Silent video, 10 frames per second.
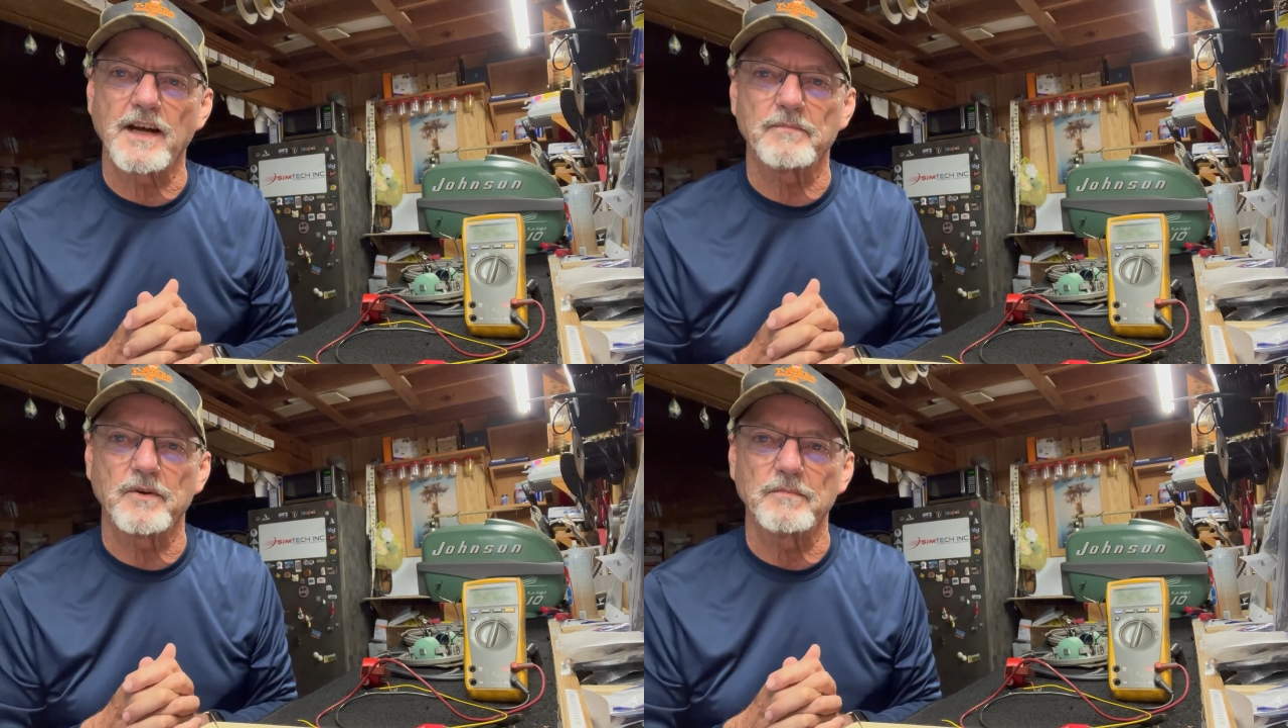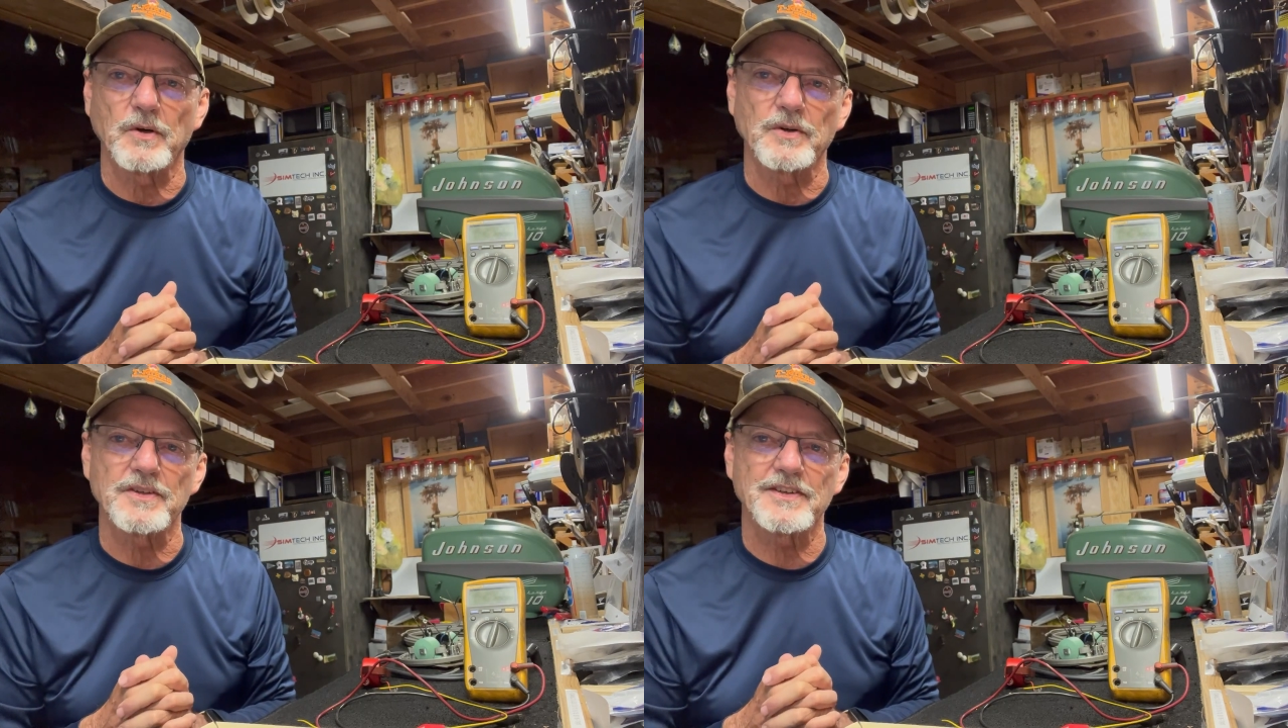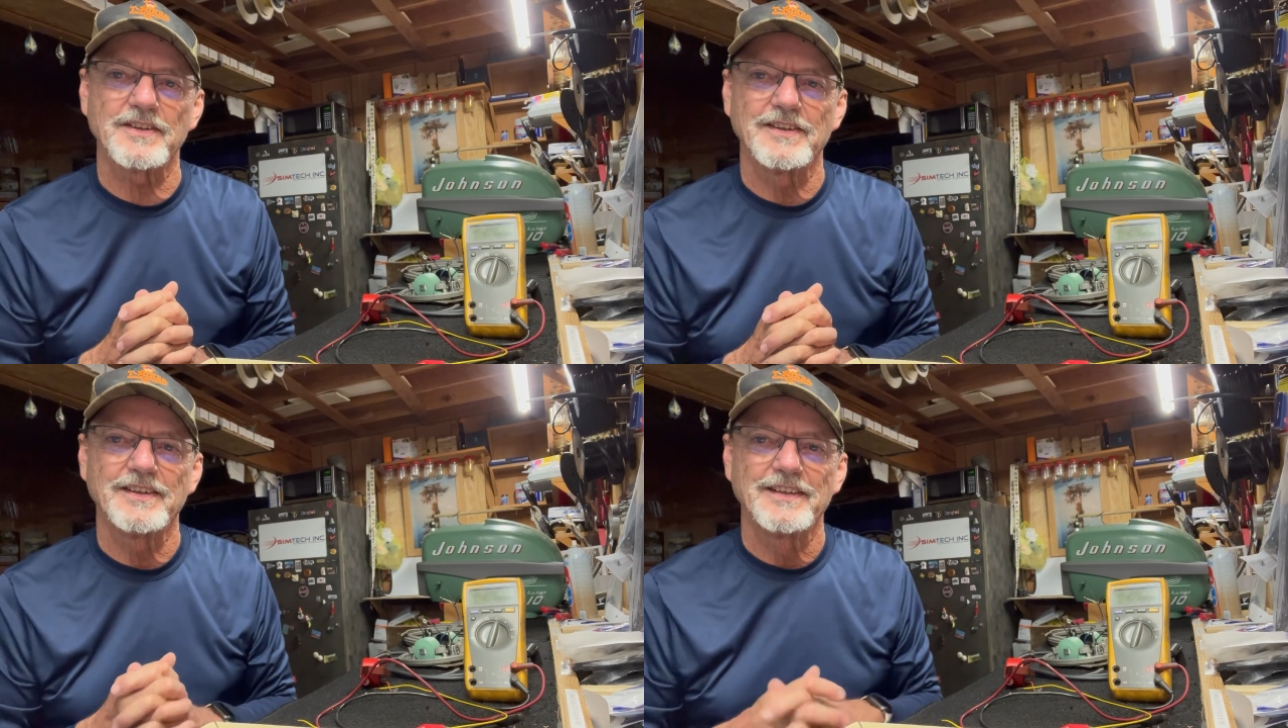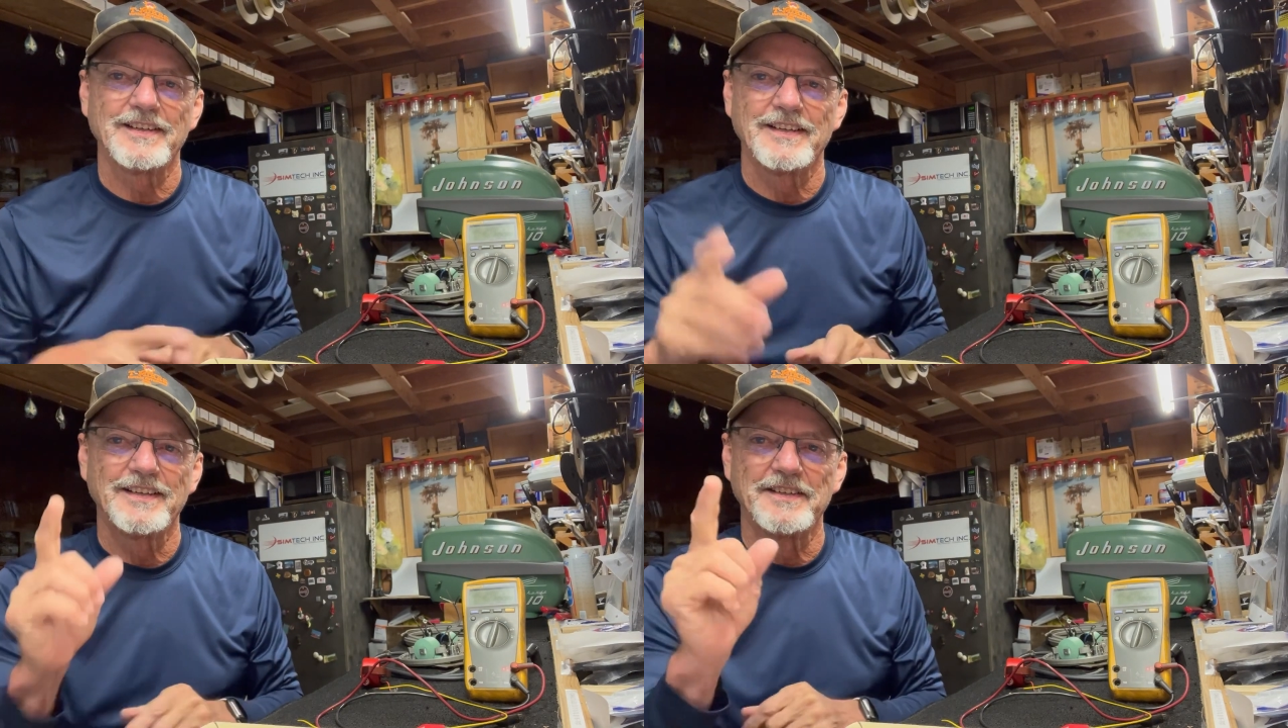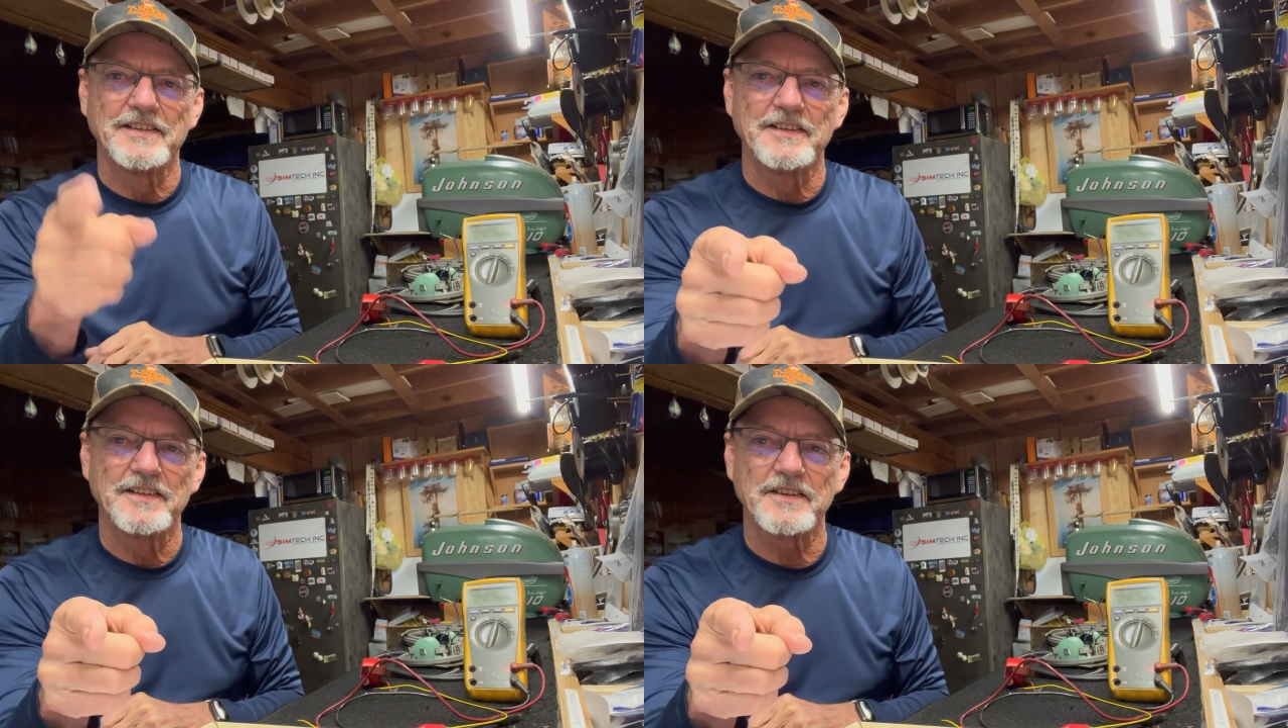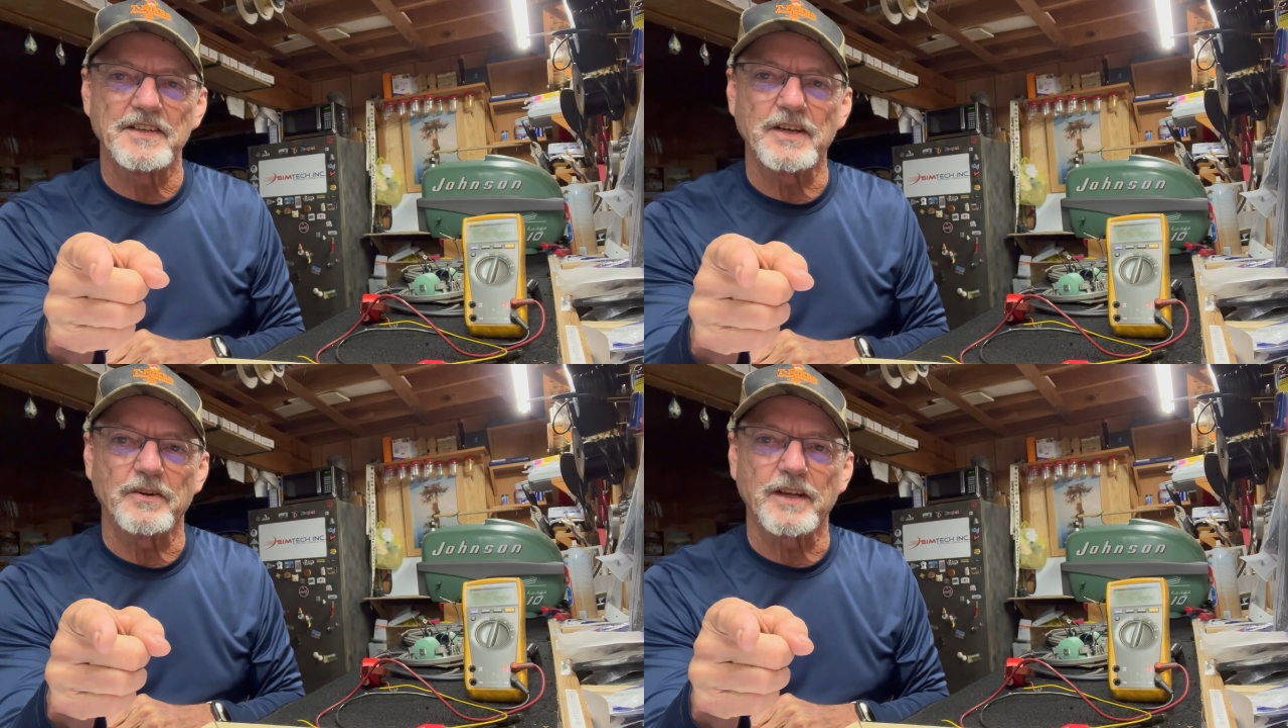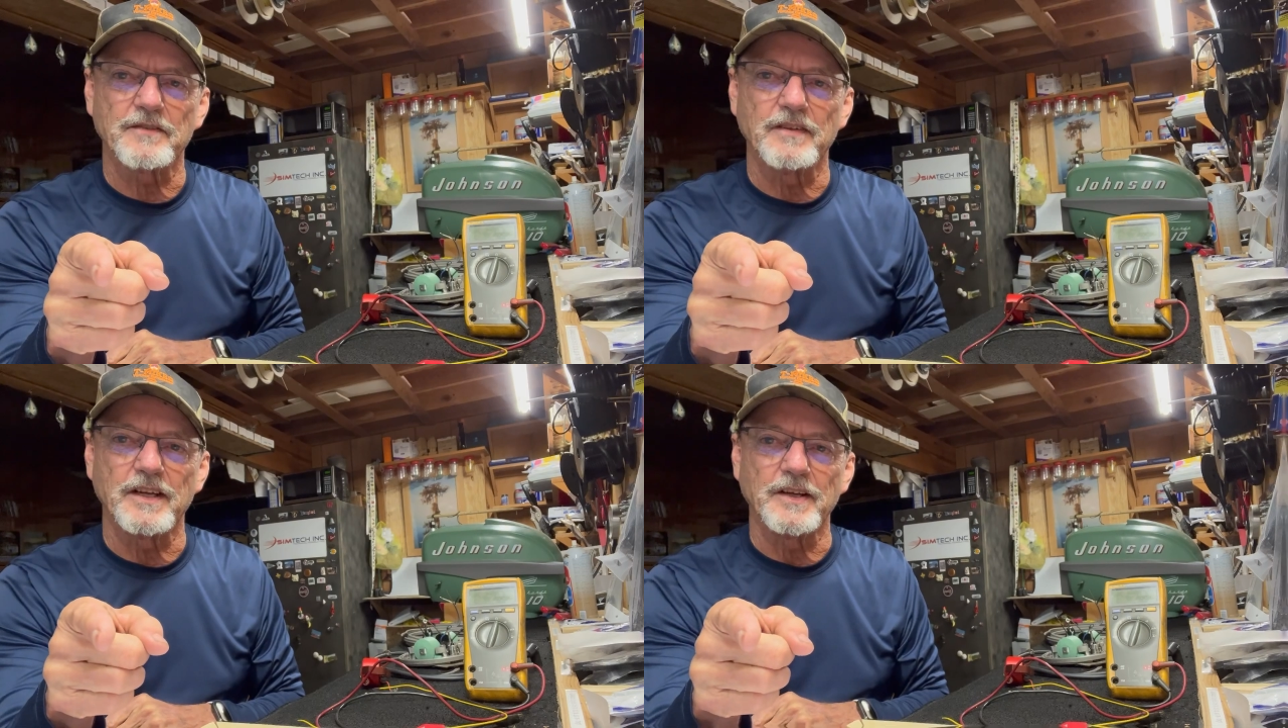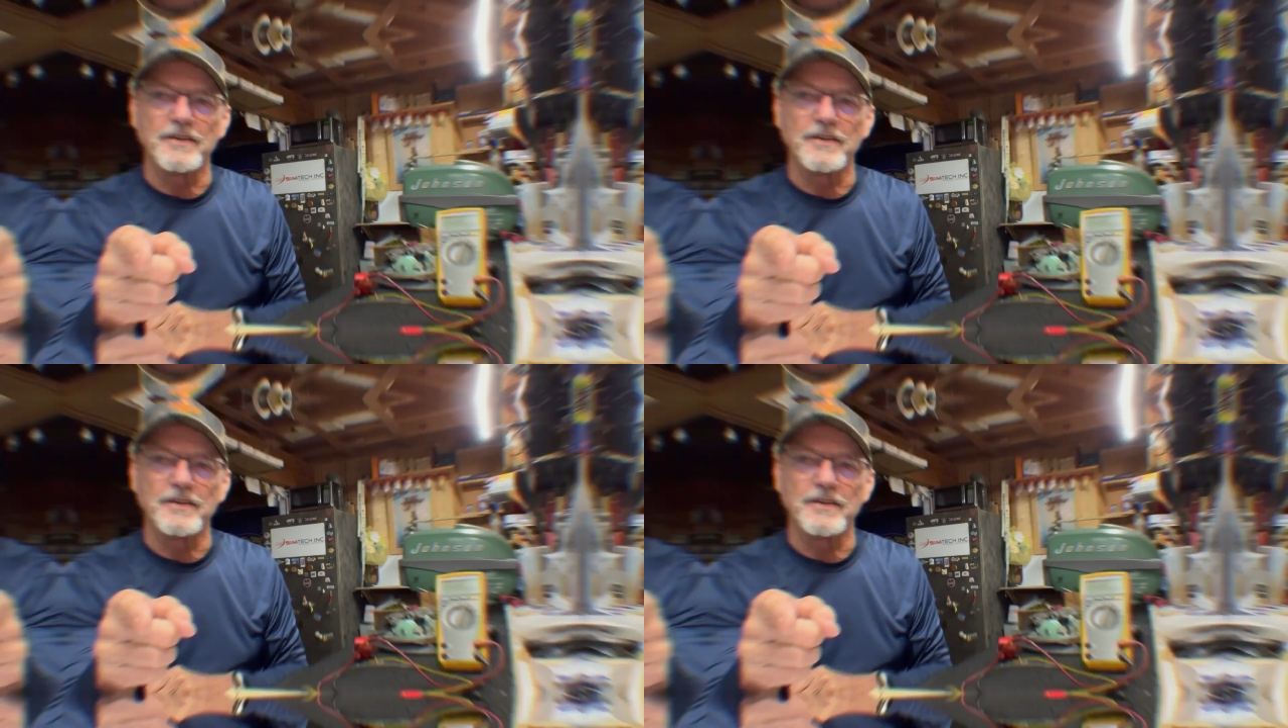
outboard motors. See y'all next video.